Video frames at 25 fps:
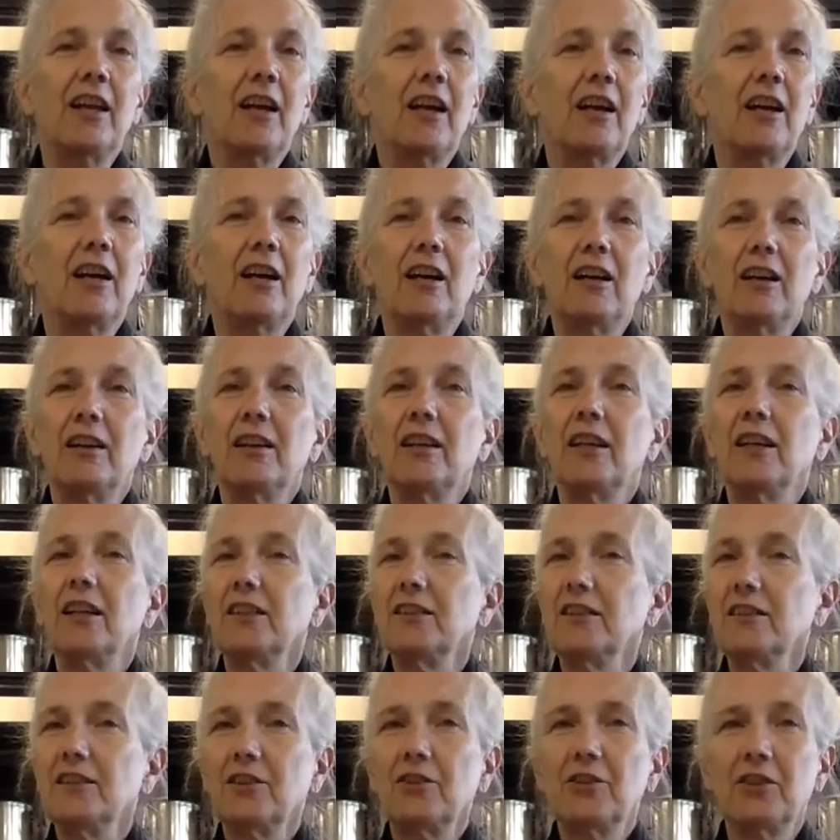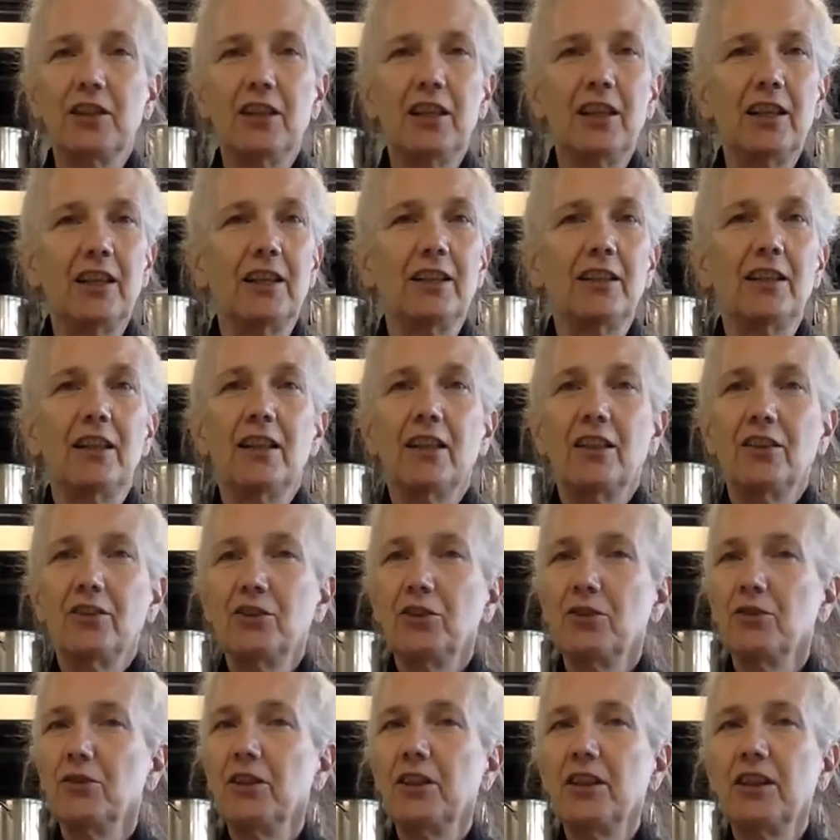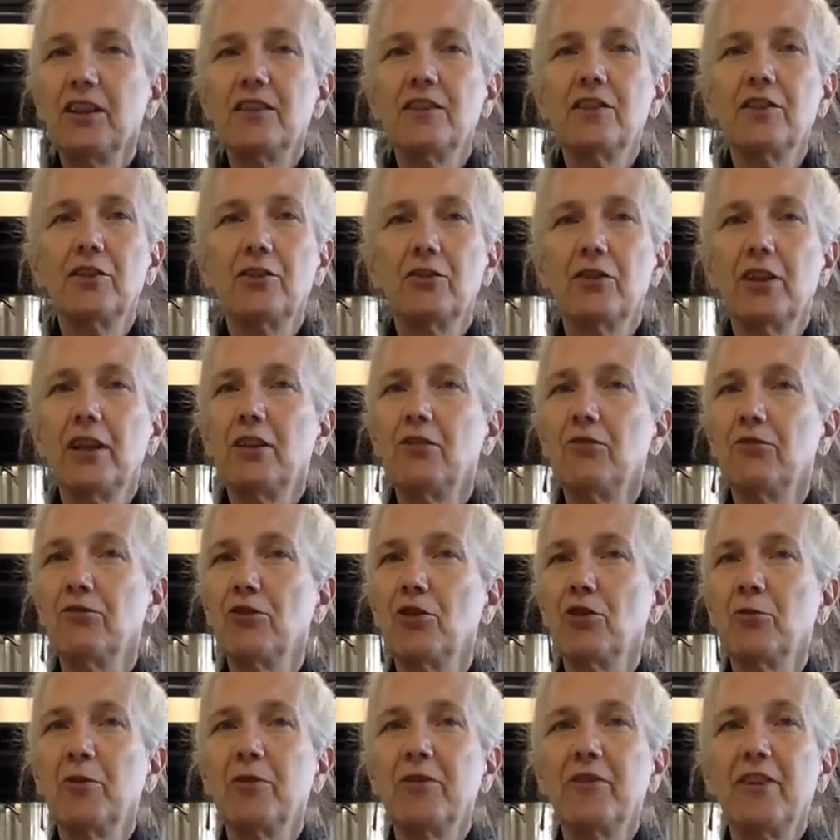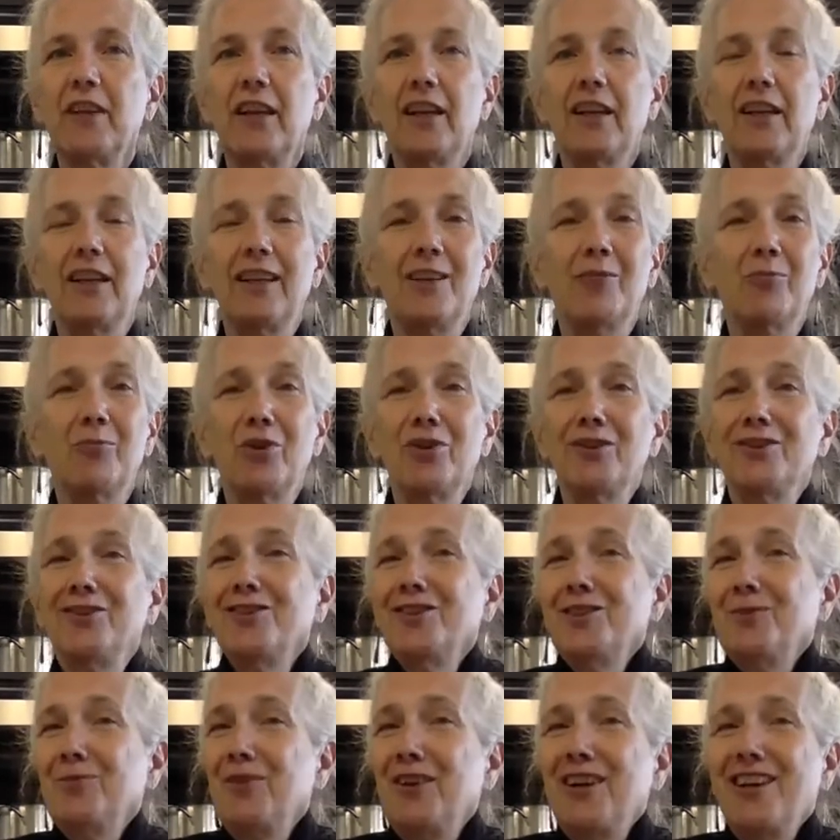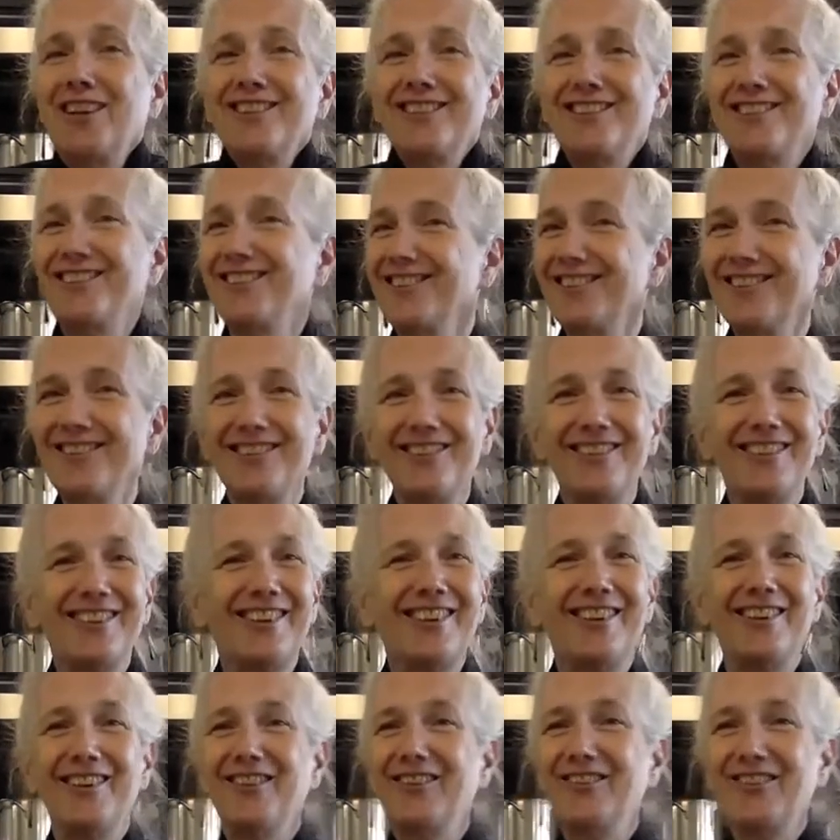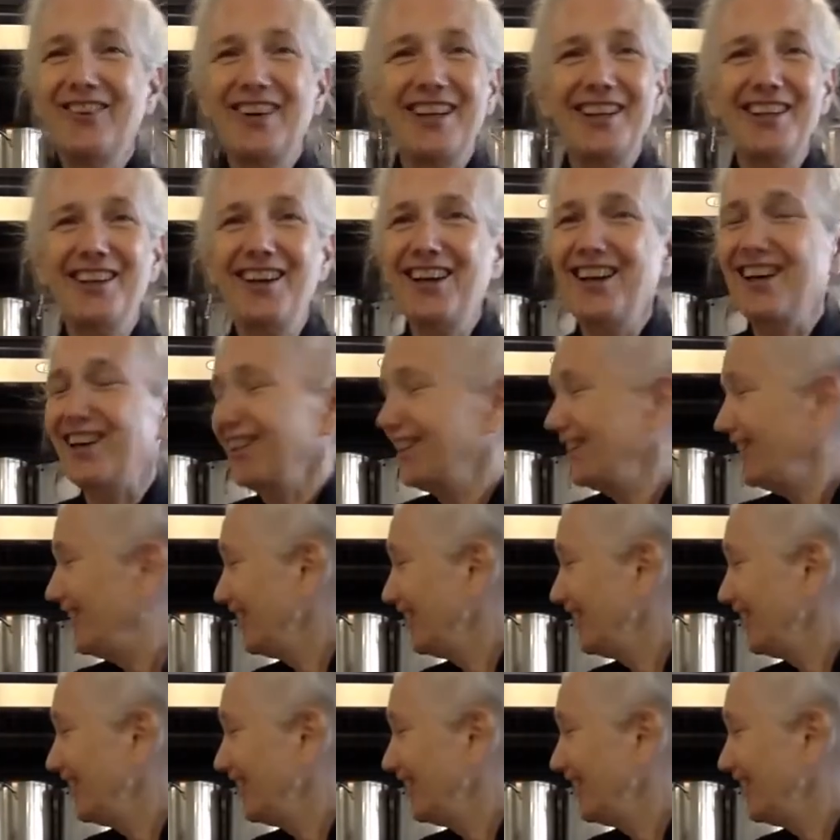And so again, tuna is a great form of that. And Brussels sprouts, why not?